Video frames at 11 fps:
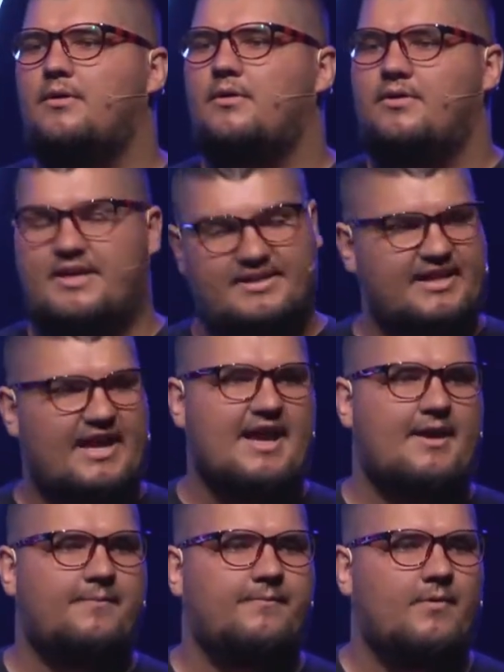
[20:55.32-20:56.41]
Yes, I
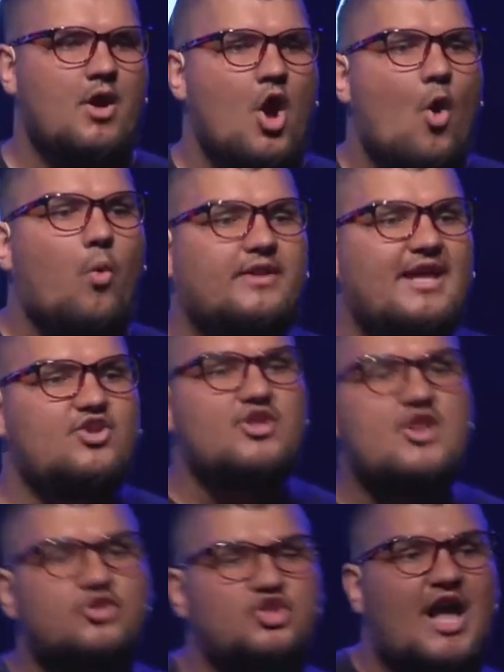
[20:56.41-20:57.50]
am. Well, then you
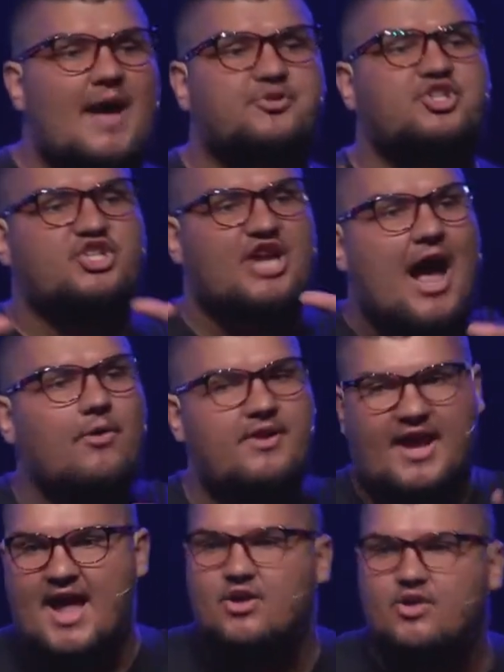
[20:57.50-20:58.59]
need to stop shouting I need